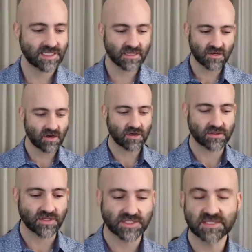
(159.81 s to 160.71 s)
There are
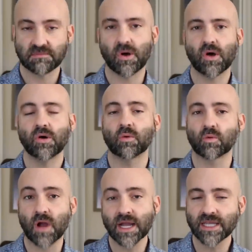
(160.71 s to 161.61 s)
the small
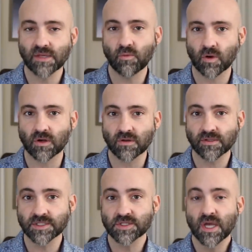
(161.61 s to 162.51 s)
rocky
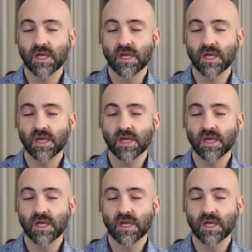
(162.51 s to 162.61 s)
worlds,